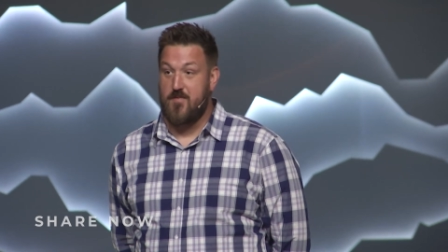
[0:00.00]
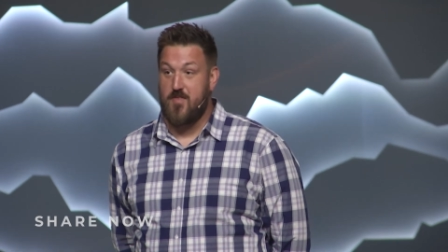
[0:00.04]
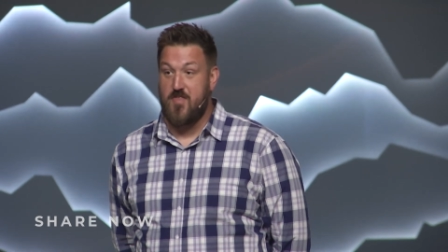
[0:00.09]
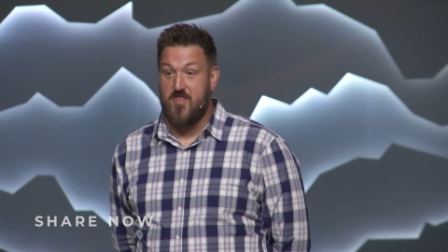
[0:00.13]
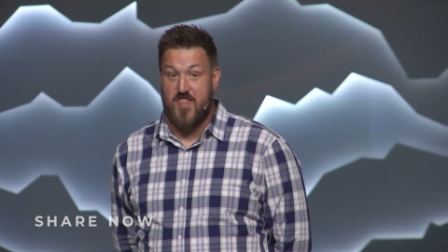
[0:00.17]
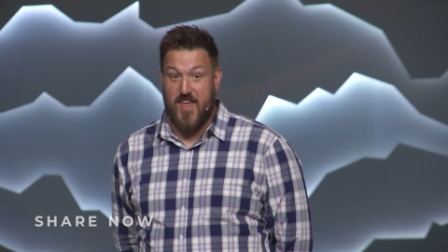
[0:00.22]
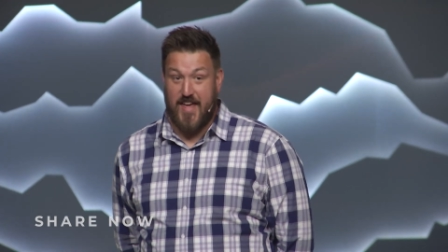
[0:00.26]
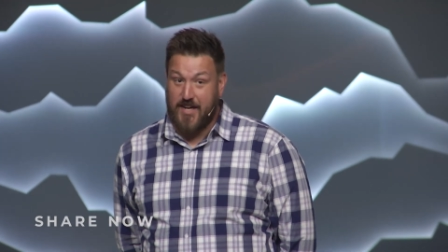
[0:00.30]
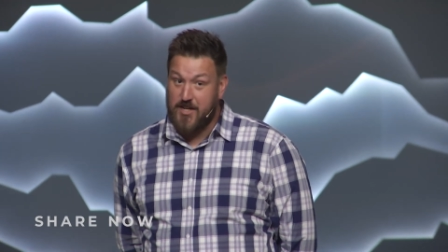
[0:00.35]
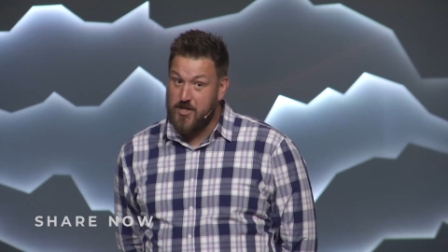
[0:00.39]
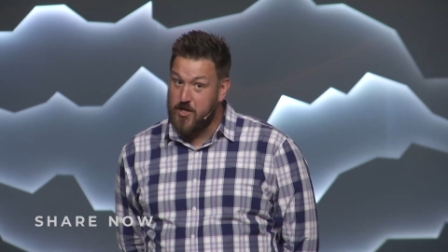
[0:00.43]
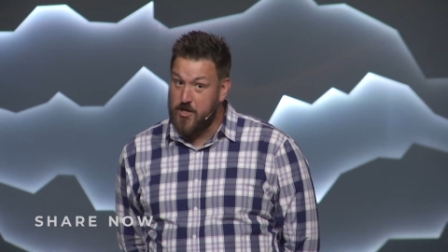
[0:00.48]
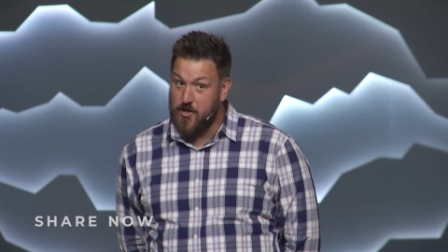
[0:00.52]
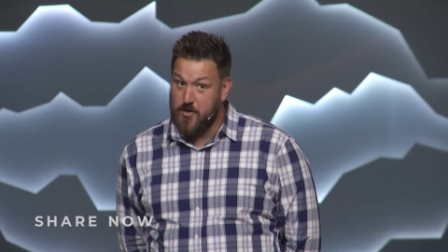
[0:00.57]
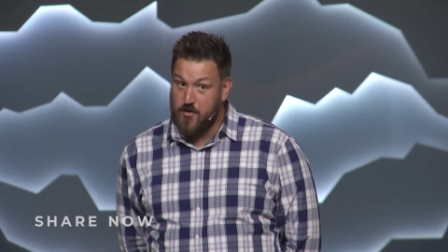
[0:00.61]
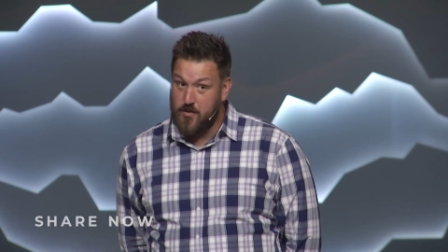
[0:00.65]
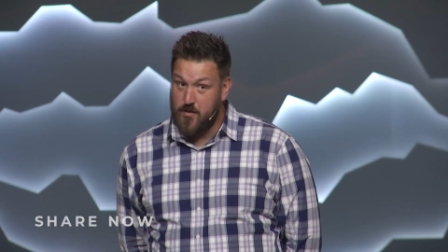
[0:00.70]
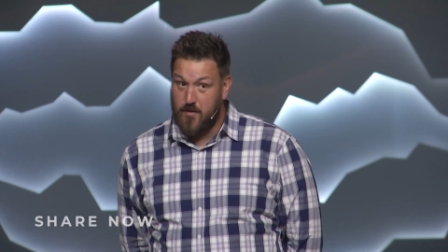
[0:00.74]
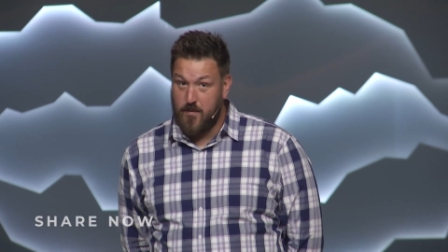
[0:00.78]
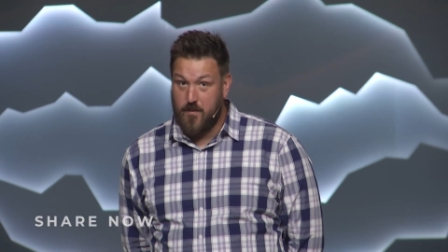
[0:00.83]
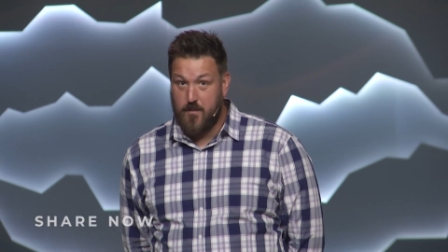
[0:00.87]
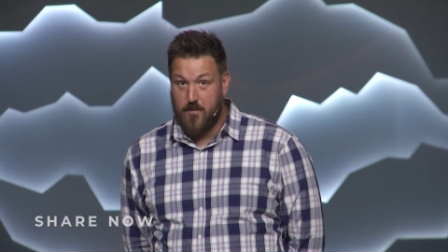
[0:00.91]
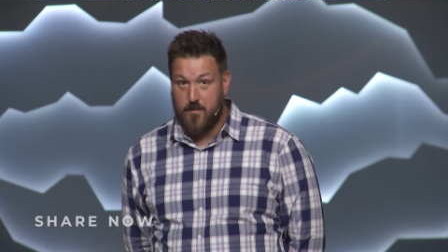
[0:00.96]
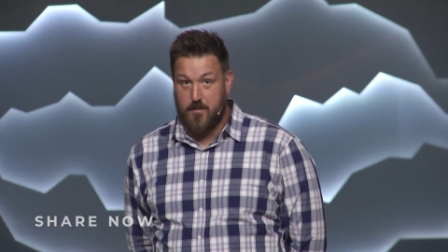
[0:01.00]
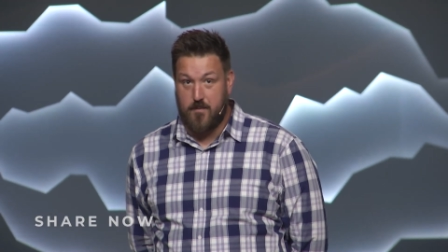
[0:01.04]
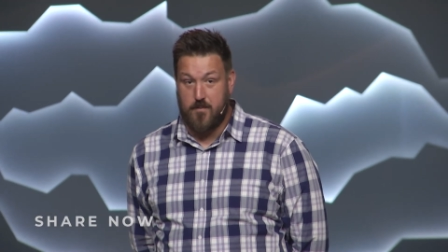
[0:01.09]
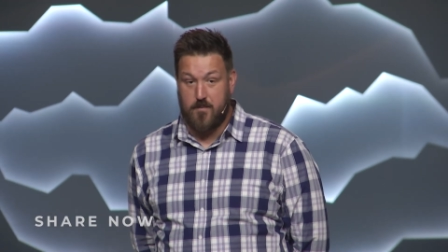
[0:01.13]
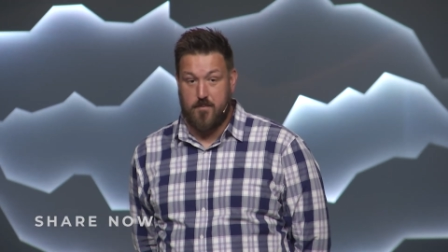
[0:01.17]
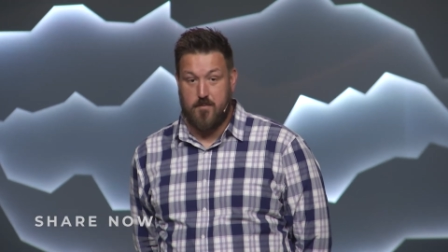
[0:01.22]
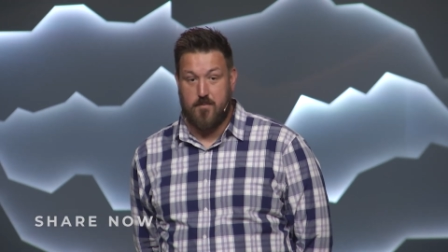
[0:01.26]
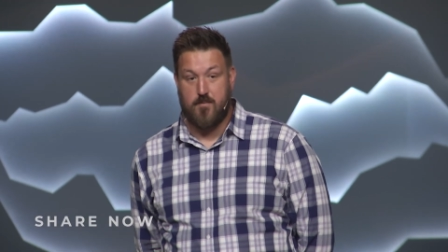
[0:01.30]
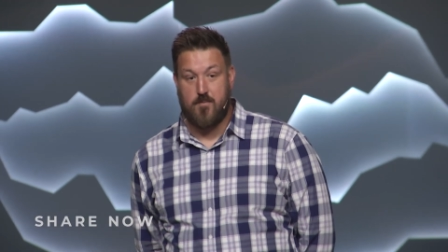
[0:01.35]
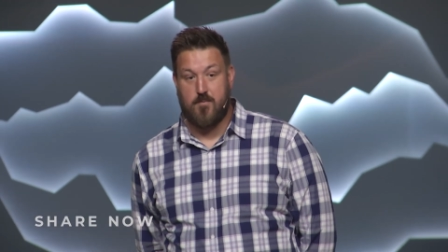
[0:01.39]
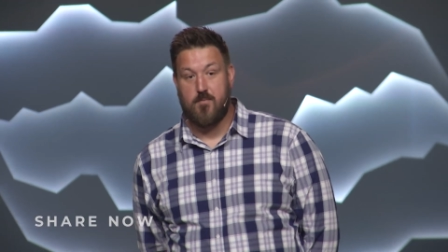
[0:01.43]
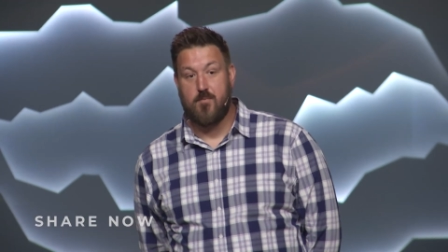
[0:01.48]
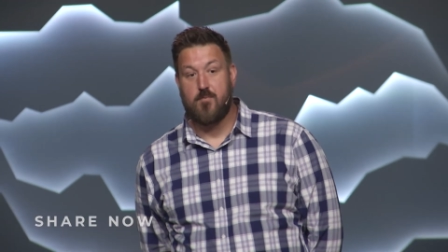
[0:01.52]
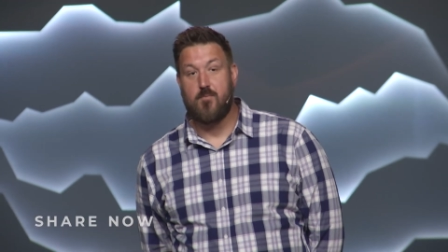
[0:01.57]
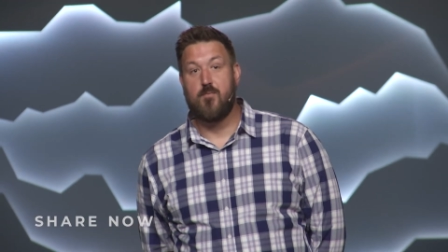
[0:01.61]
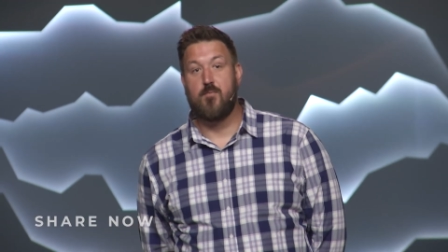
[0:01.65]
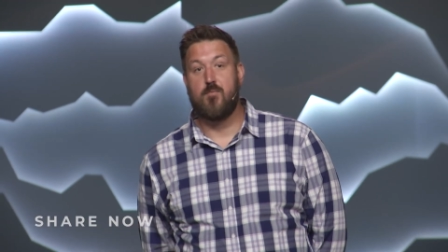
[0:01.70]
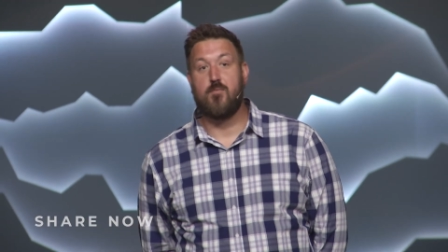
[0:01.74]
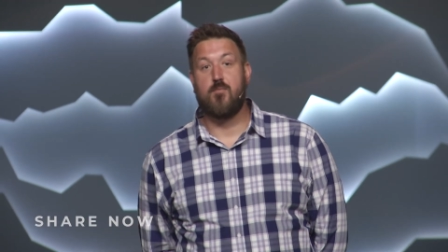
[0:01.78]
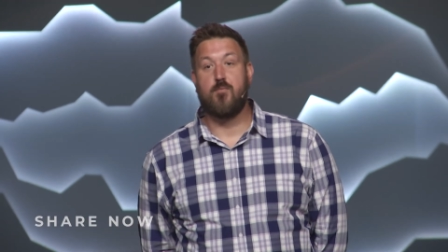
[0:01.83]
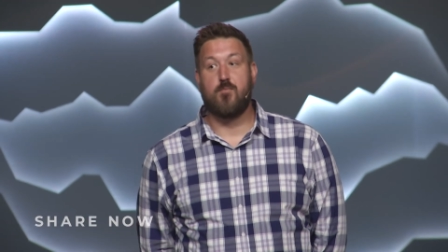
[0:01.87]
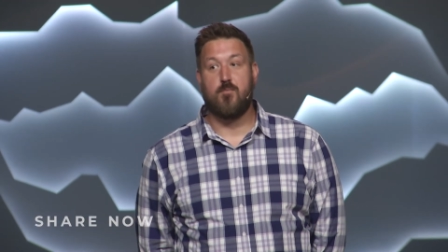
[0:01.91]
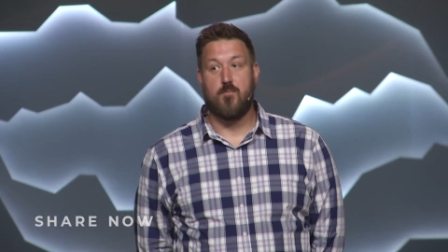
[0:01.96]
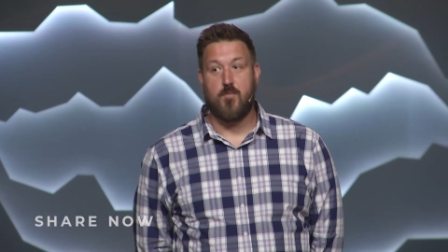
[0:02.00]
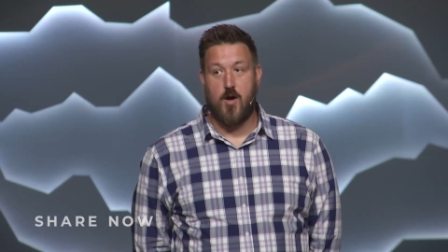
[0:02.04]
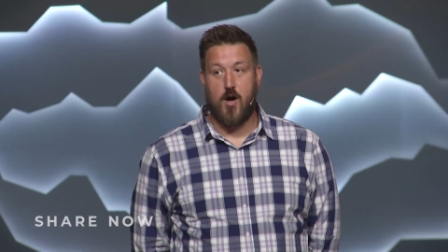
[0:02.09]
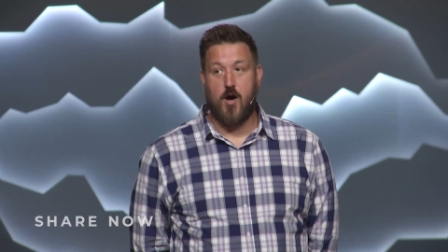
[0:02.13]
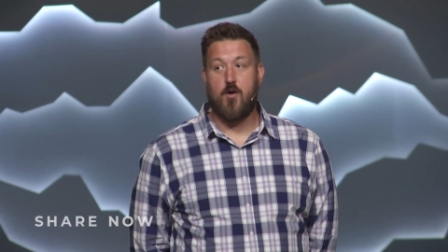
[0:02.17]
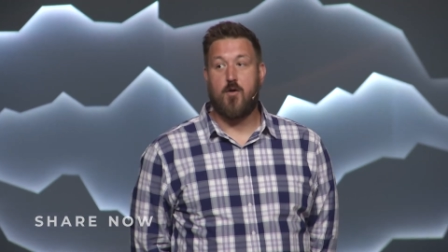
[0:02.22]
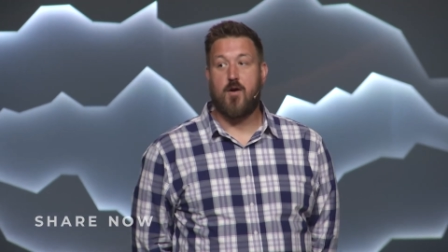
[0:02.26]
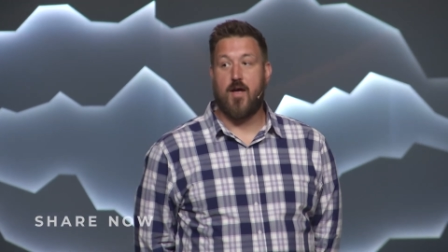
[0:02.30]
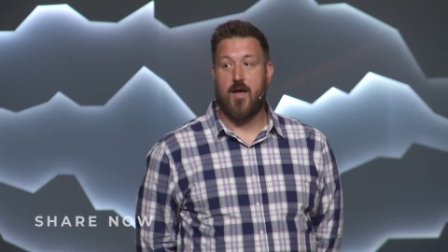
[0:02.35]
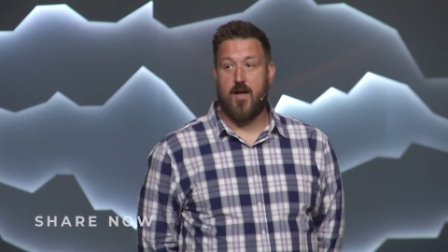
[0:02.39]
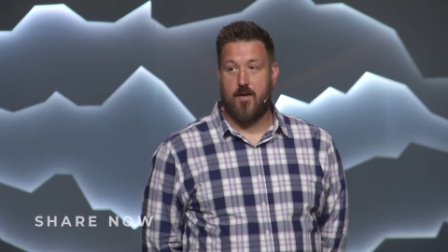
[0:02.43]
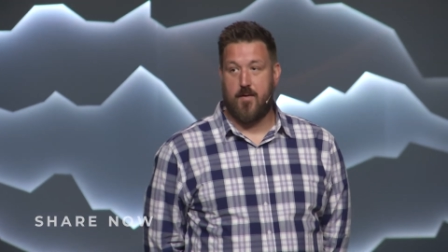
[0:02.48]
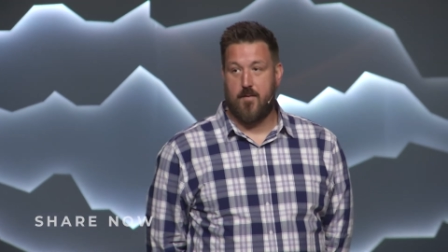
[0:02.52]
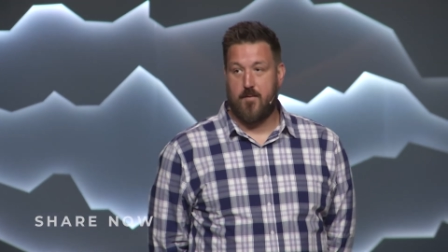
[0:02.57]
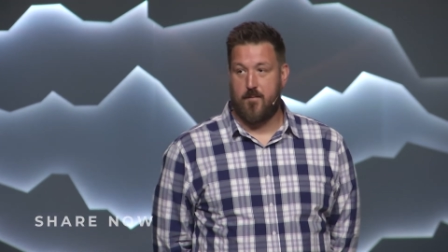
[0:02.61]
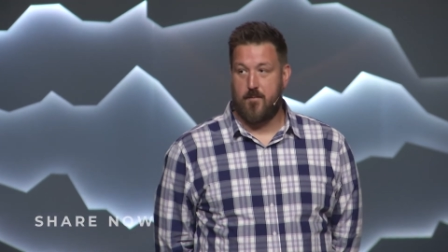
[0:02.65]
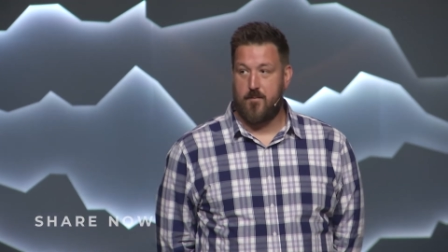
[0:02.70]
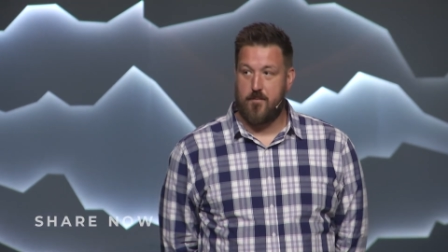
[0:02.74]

they do? Okay.